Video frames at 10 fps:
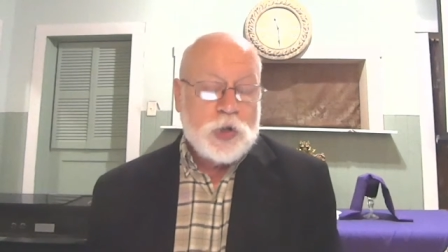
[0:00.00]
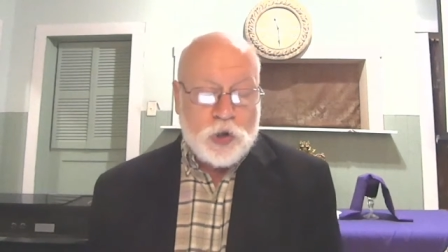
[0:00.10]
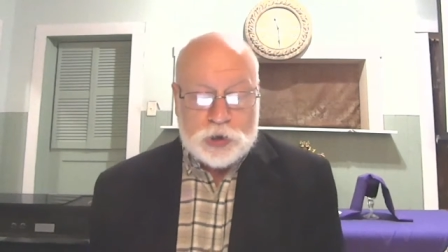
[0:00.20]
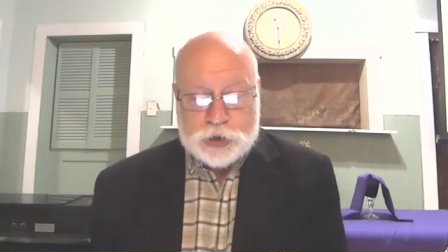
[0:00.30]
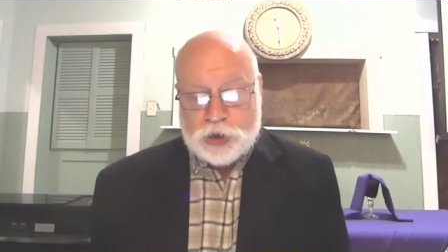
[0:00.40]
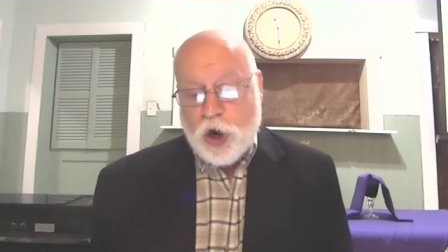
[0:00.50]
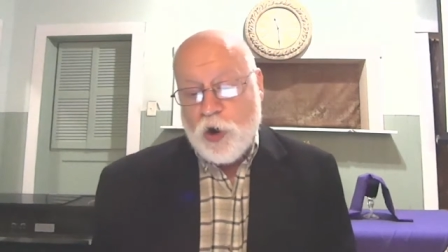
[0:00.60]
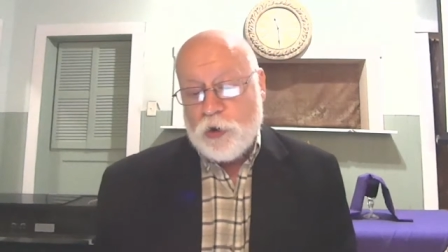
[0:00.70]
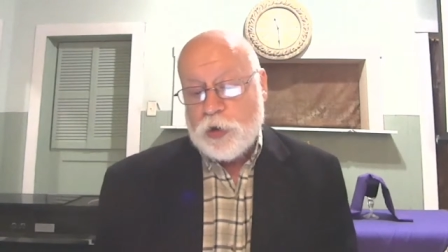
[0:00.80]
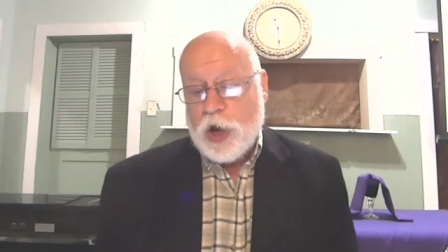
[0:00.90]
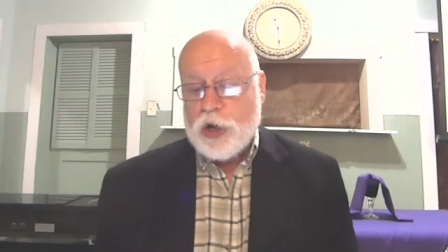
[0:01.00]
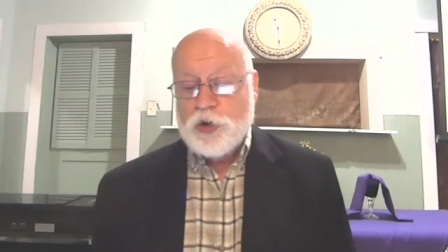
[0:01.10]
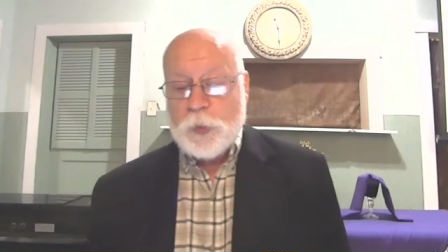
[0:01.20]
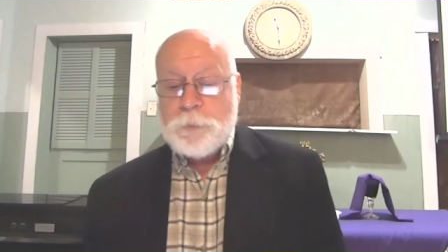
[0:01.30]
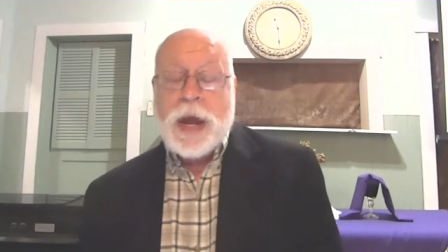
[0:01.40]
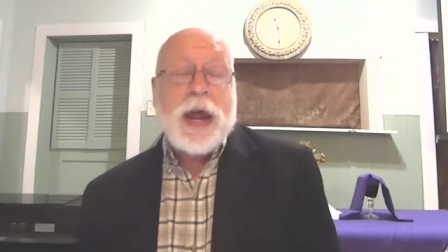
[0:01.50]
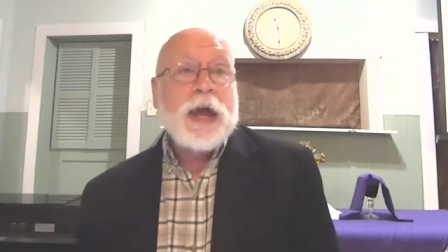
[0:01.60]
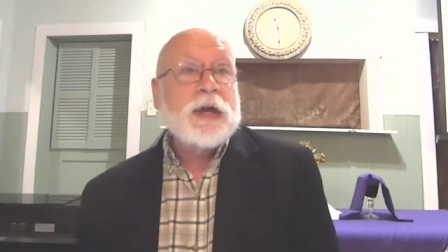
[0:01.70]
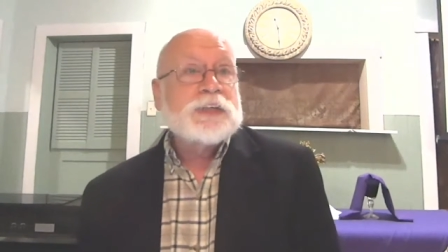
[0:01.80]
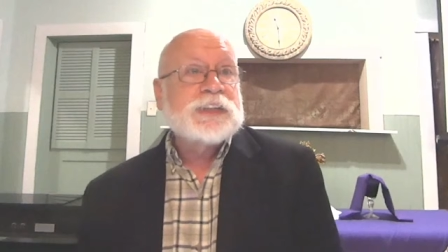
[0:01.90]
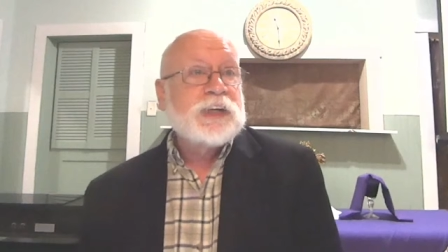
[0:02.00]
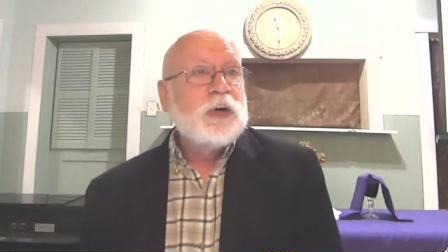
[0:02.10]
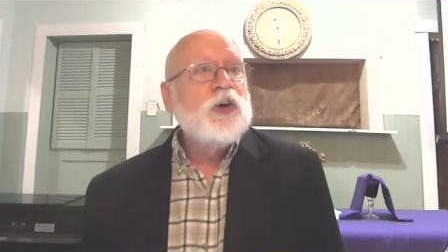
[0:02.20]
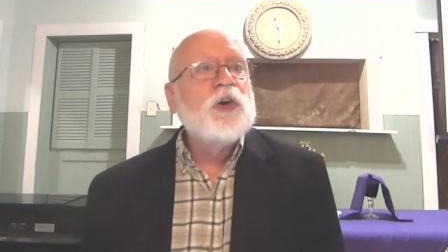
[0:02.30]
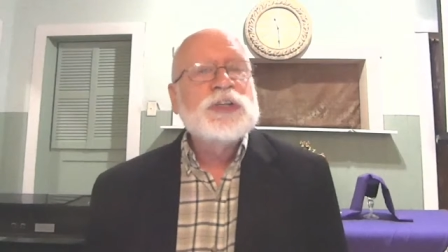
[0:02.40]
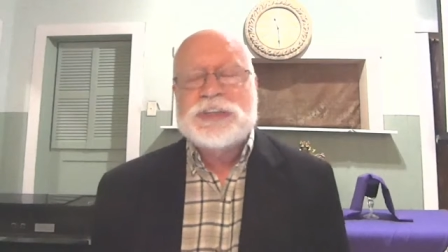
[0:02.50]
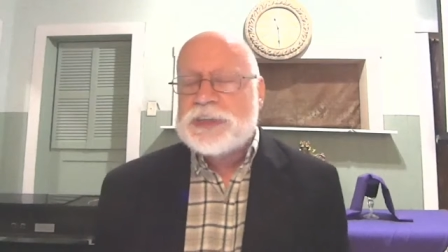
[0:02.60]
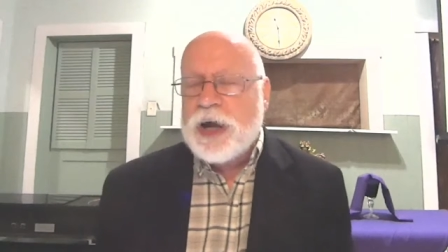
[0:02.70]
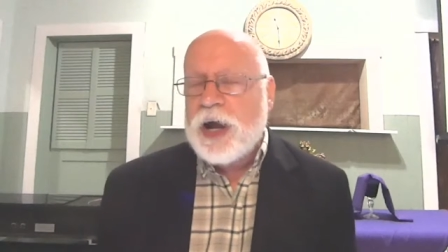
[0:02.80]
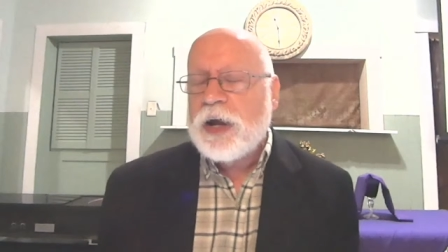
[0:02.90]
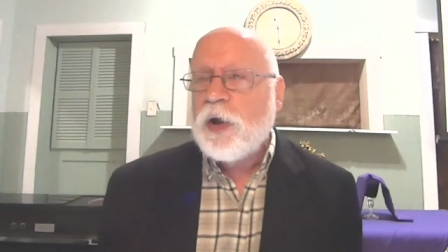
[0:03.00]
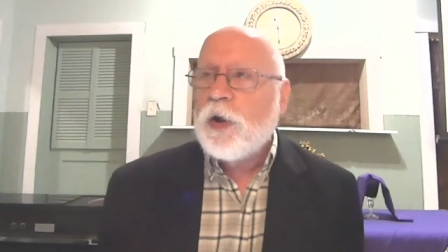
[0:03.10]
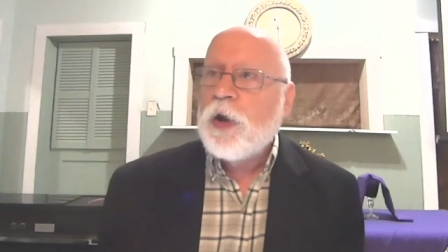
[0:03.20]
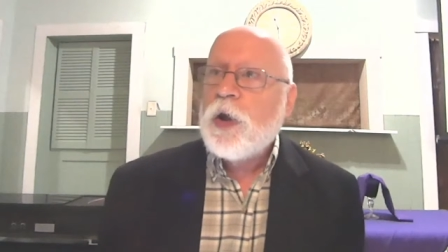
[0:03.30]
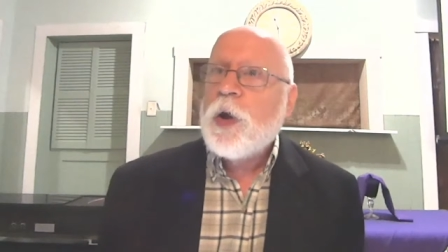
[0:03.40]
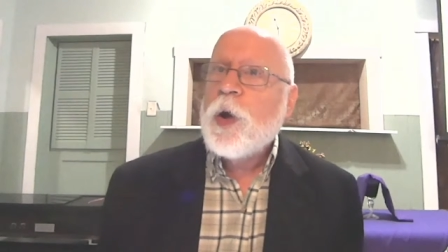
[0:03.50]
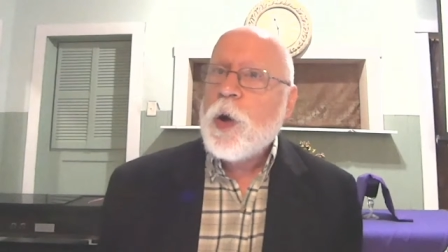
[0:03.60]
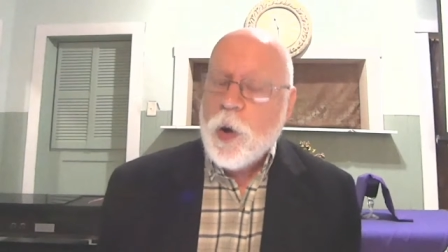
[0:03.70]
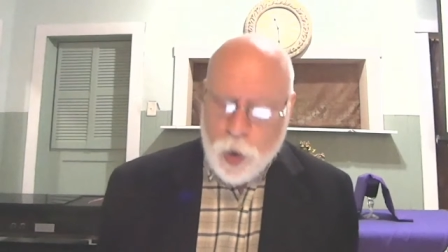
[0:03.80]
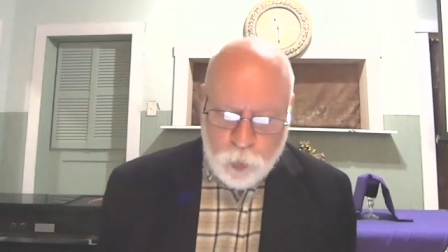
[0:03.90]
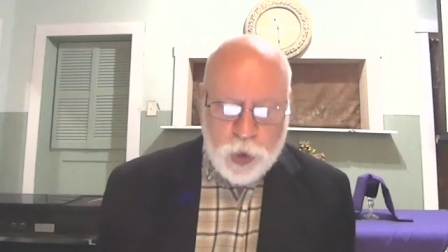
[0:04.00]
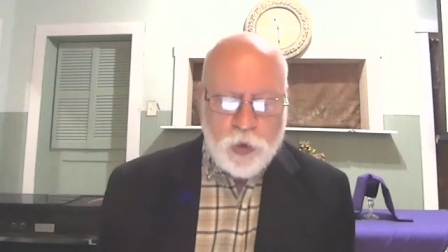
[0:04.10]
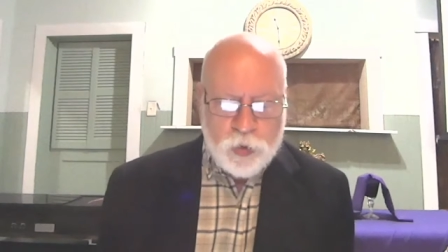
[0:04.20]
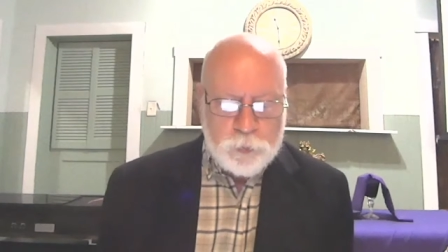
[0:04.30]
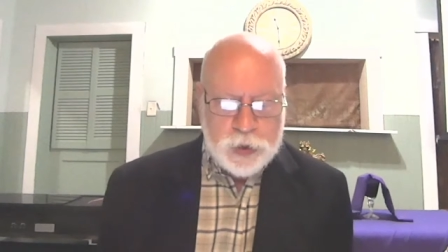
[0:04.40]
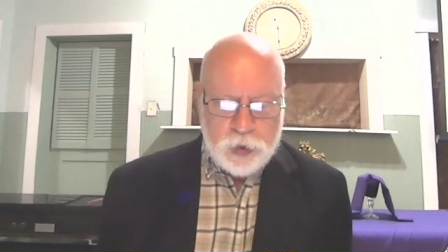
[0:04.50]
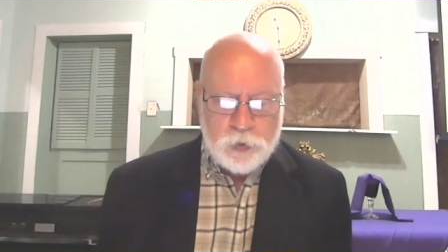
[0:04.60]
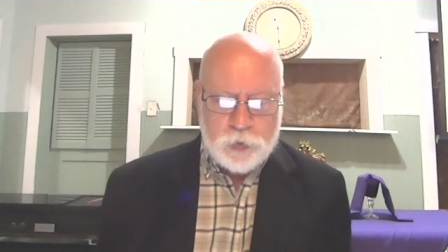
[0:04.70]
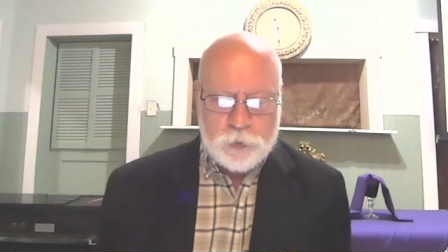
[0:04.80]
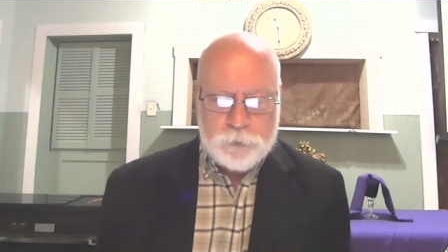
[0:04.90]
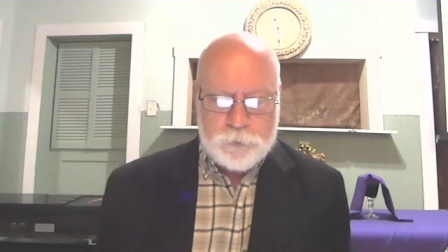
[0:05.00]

Your skirt, your pants, your style are welcome here.